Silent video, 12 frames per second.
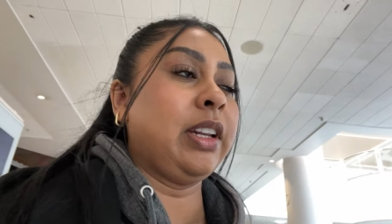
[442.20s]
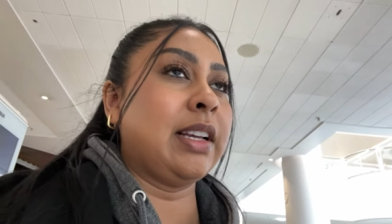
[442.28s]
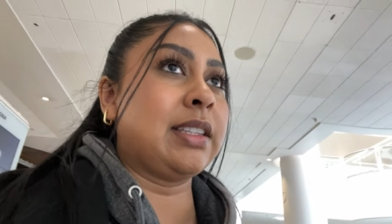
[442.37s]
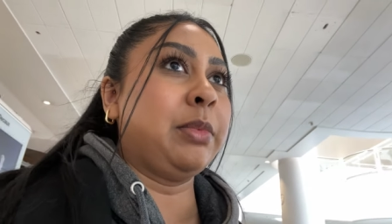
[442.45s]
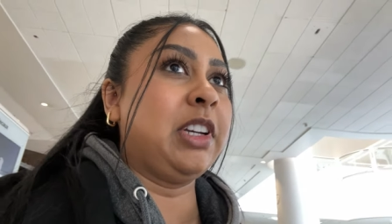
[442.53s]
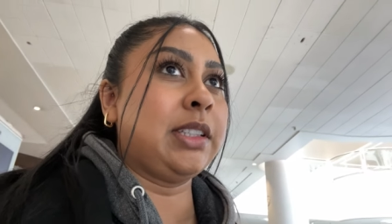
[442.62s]

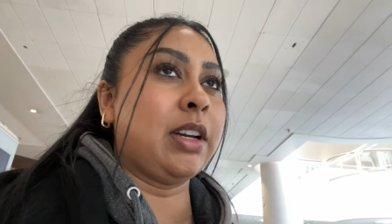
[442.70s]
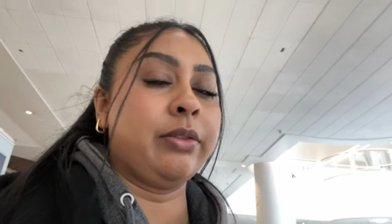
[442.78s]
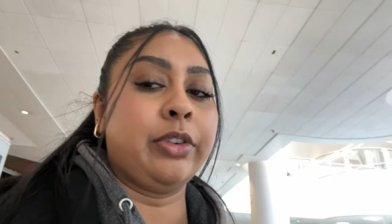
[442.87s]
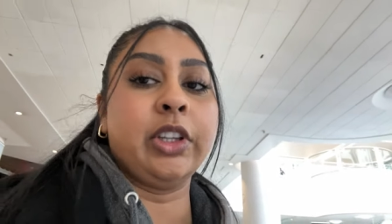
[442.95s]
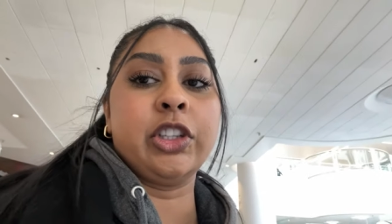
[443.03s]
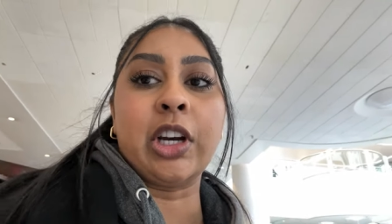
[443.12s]
that's me done
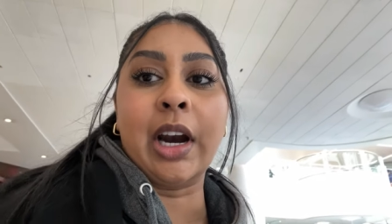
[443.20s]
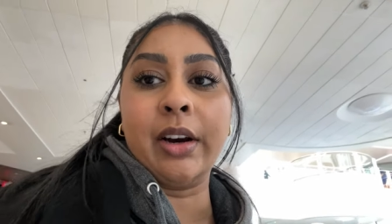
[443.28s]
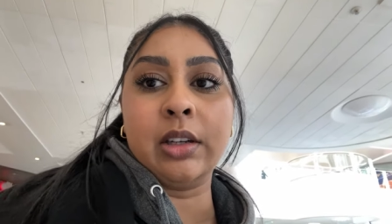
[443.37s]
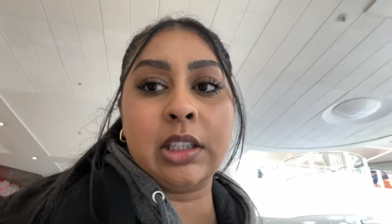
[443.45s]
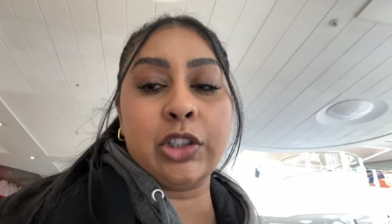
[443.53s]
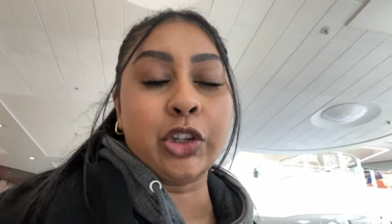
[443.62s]
for the
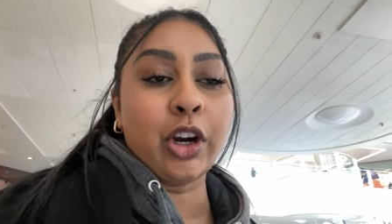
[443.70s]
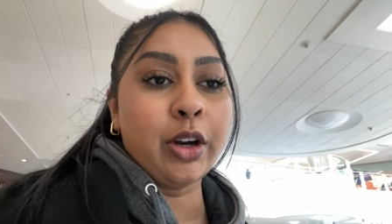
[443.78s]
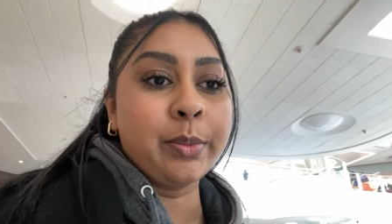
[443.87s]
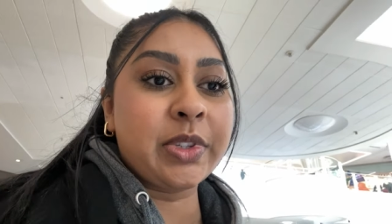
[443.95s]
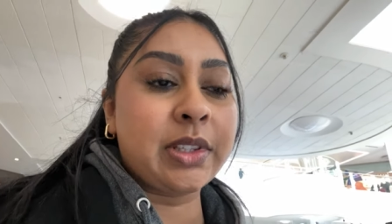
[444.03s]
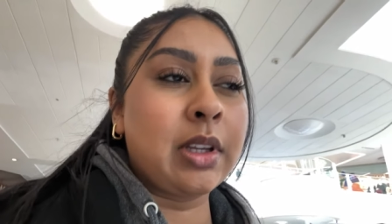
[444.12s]
charity
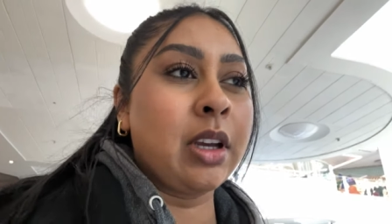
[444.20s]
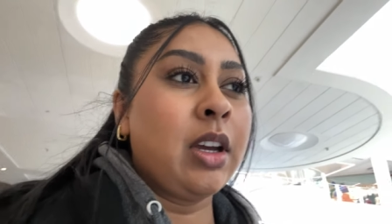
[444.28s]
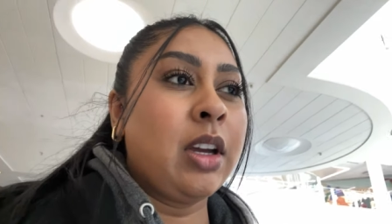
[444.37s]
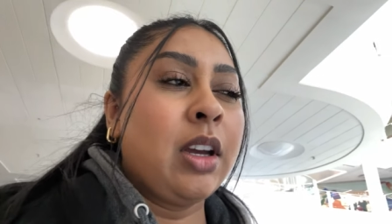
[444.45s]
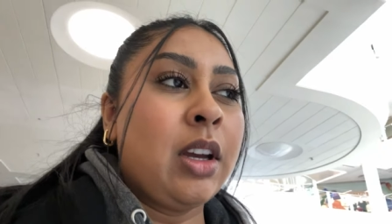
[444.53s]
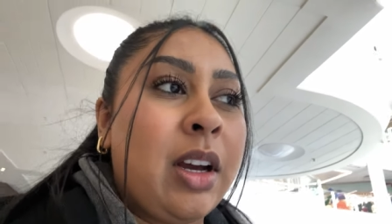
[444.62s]
shops.
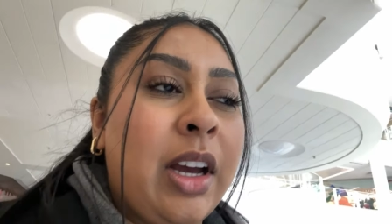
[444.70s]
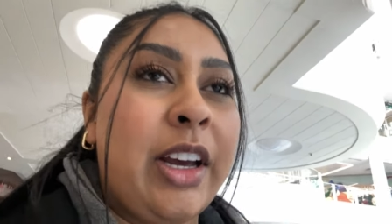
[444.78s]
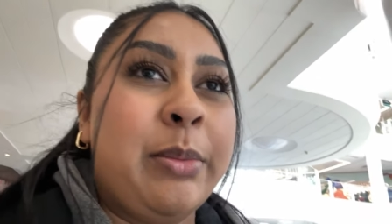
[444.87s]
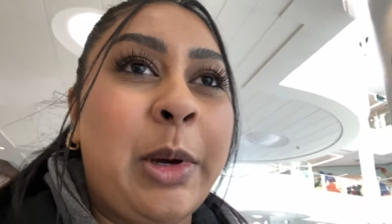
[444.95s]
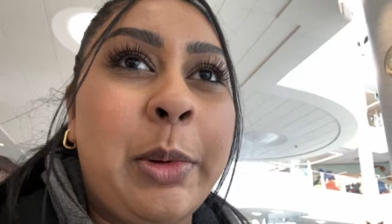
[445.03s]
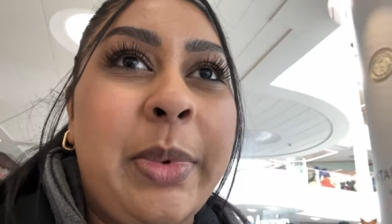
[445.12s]

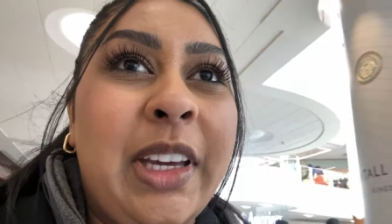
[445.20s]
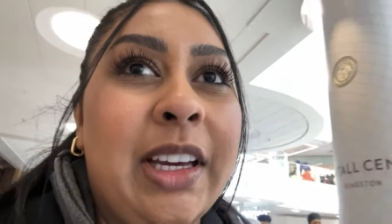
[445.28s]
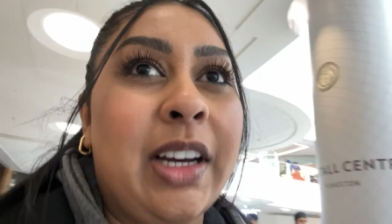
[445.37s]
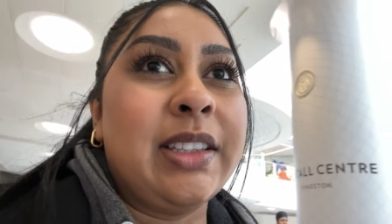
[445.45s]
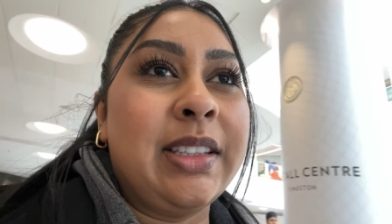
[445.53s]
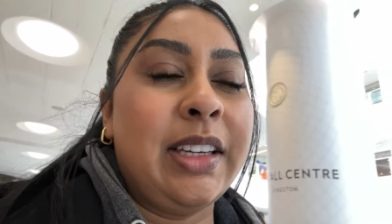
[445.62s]
Um, I'm a bit
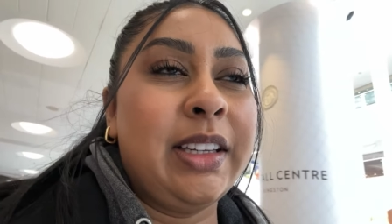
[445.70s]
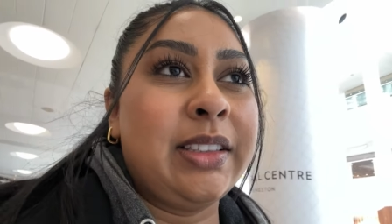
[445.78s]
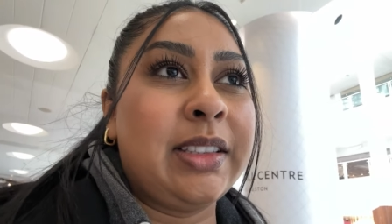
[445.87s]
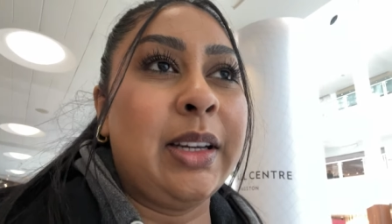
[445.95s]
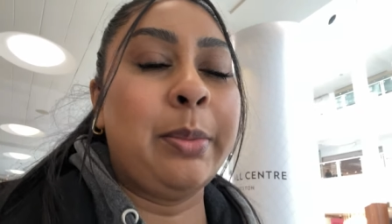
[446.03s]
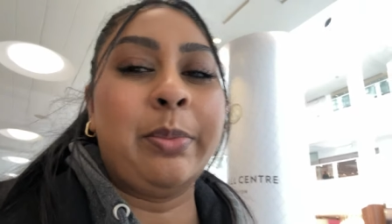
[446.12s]

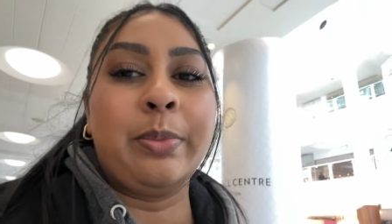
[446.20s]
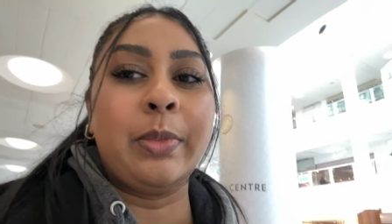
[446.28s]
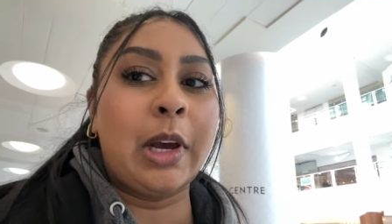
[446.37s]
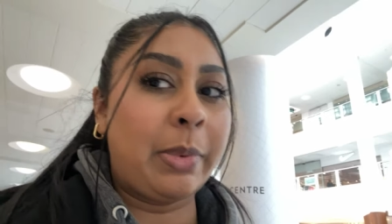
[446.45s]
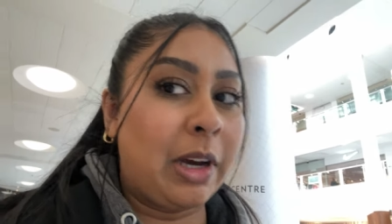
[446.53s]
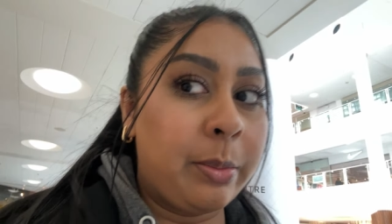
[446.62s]
gutted
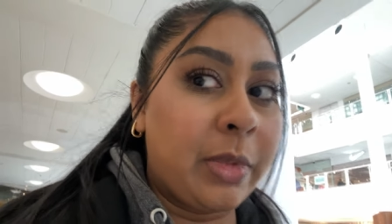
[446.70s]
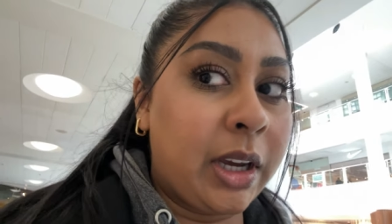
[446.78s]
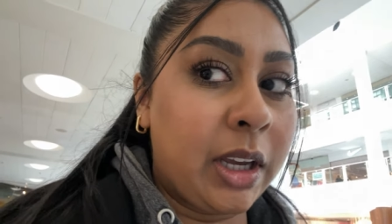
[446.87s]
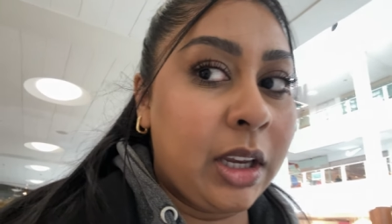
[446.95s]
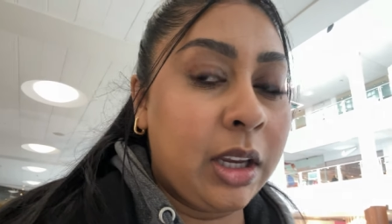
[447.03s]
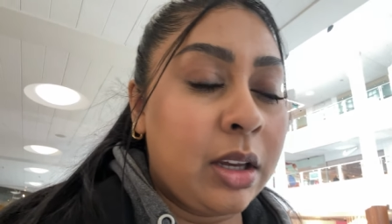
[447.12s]
about
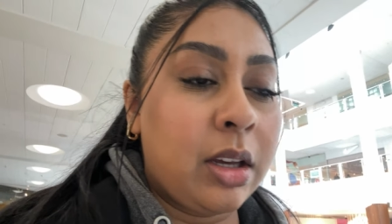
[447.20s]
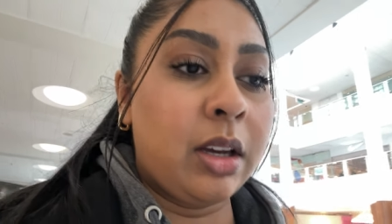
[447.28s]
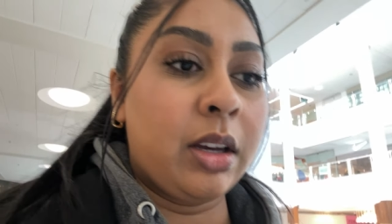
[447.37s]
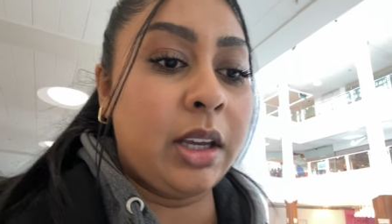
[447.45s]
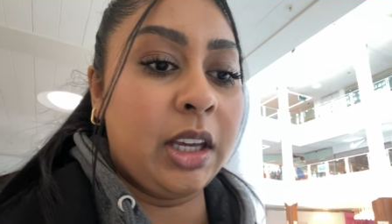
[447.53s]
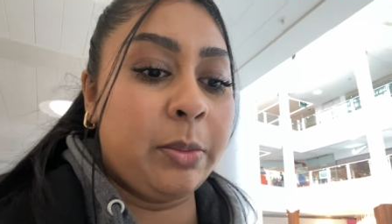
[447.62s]
my
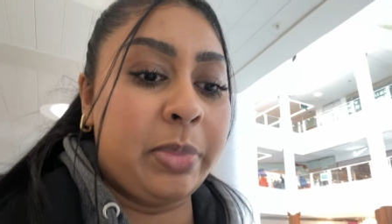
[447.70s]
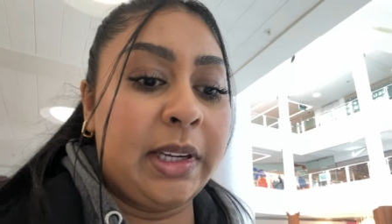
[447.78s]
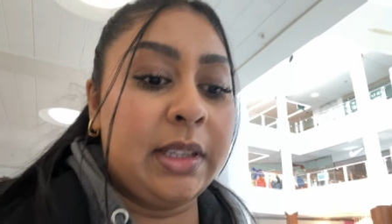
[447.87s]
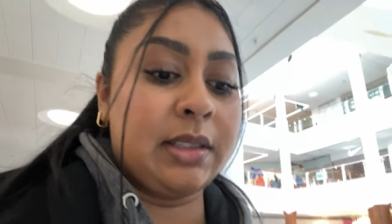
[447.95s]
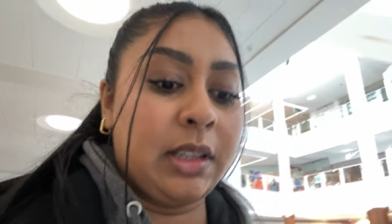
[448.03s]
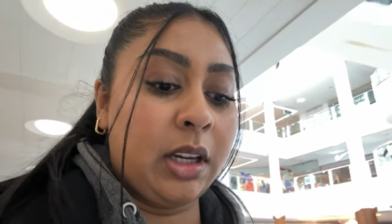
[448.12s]
uh, ear
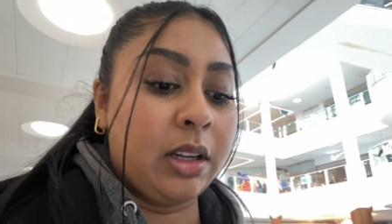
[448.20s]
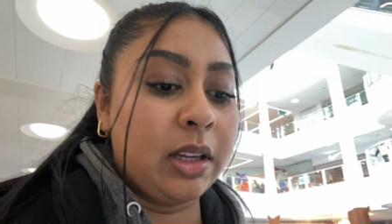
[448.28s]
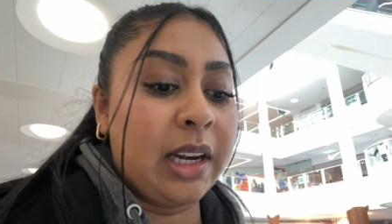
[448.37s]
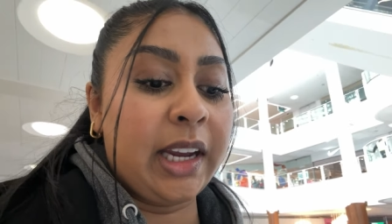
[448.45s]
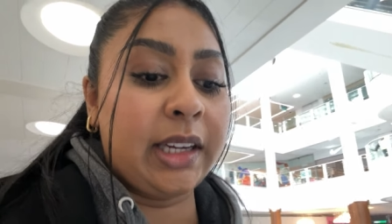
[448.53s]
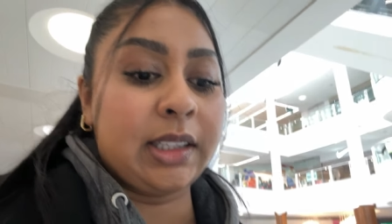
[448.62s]
piercing. The
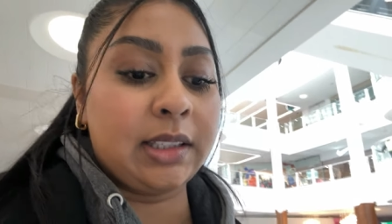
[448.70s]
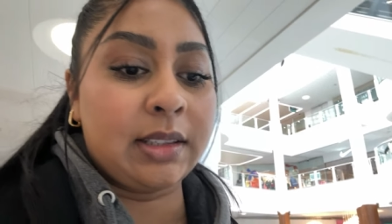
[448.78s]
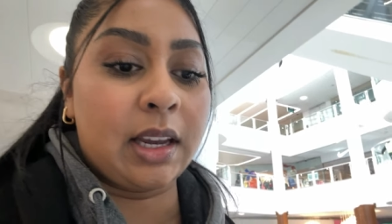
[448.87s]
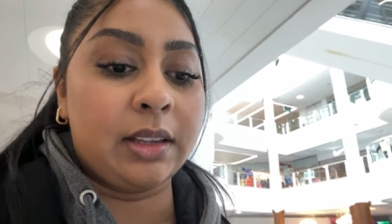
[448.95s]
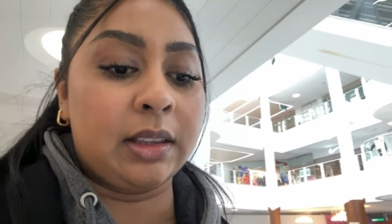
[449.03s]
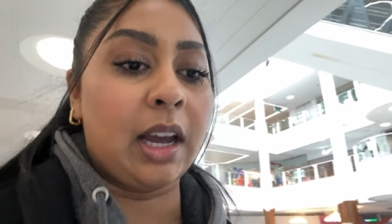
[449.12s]
lady
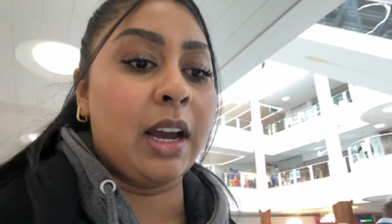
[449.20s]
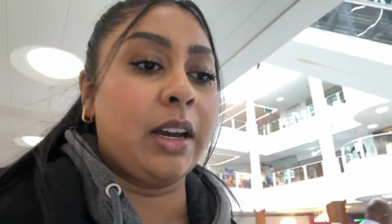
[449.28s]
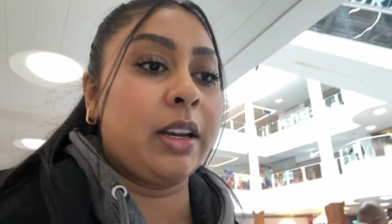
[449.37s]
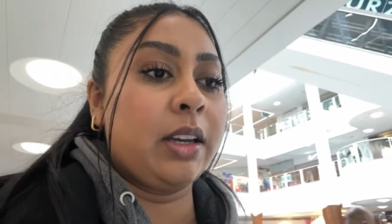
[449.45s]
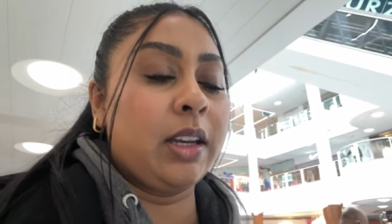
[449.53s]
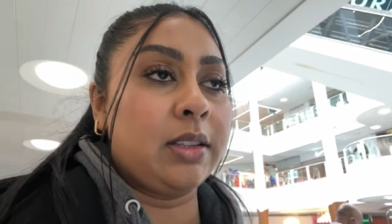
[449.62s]
said
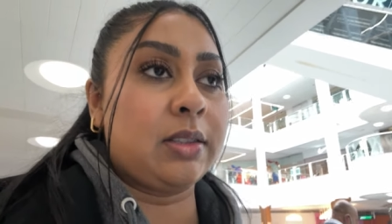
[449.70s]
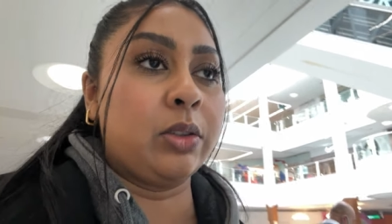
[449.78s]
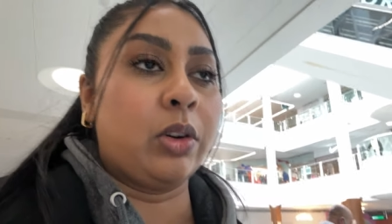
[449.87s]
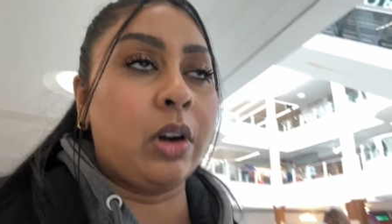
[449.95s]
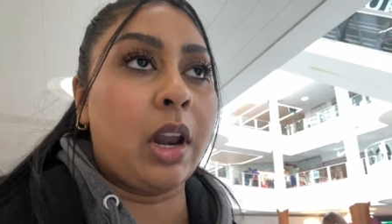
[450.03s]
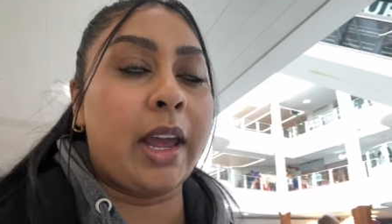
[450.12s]
that it's
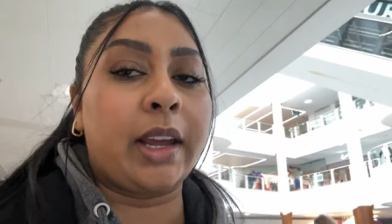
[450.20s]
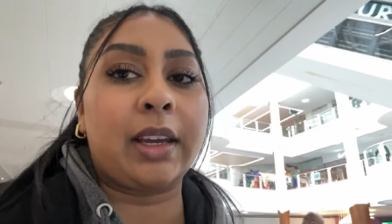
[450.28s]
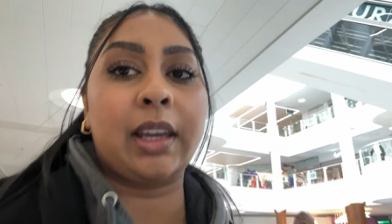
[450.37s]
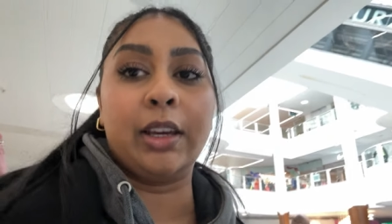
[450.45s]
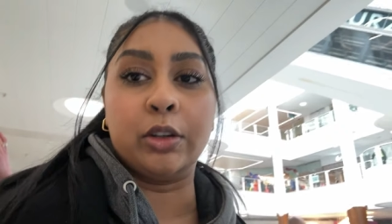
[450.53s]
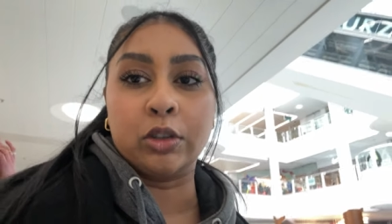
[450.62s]
not like
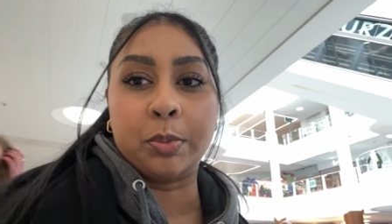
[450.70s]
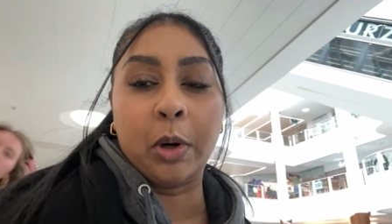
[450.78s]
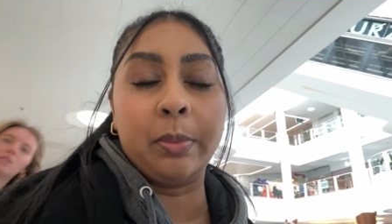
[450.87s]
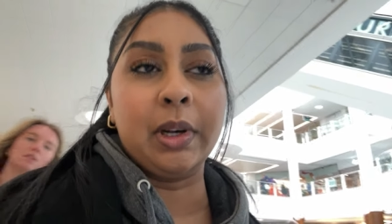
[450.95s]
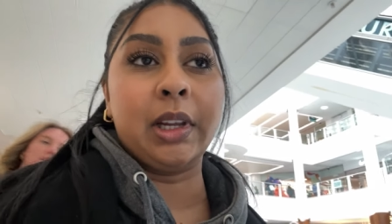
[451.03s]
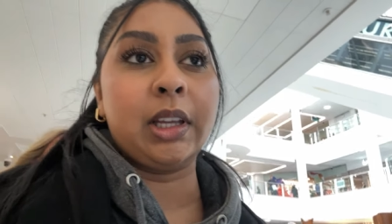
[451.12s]
healed
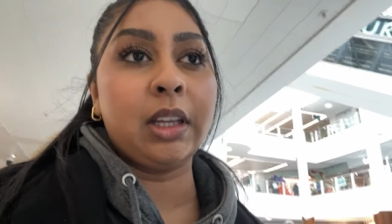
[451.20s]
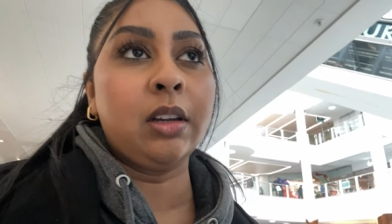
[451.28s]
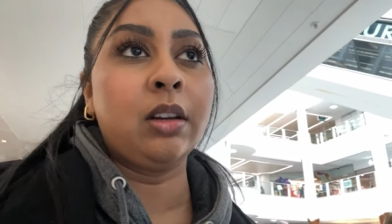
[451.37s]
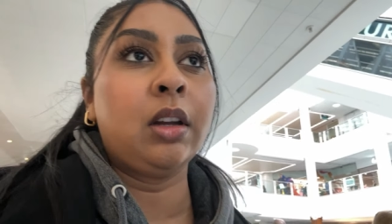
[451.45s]
properly,